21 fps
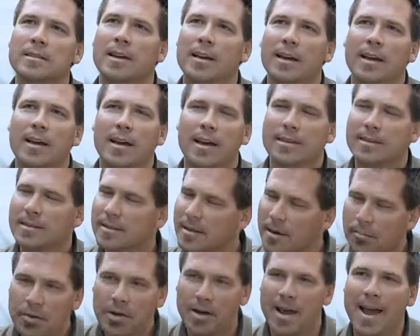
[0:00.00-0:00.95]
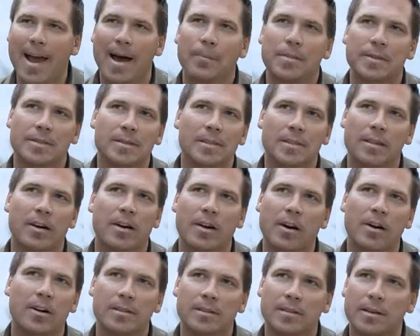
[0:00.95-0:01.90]
and something happens in the
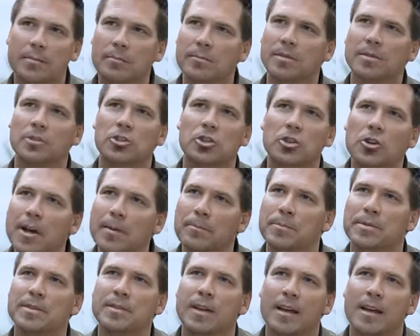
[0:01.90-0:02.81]
heart, something trips,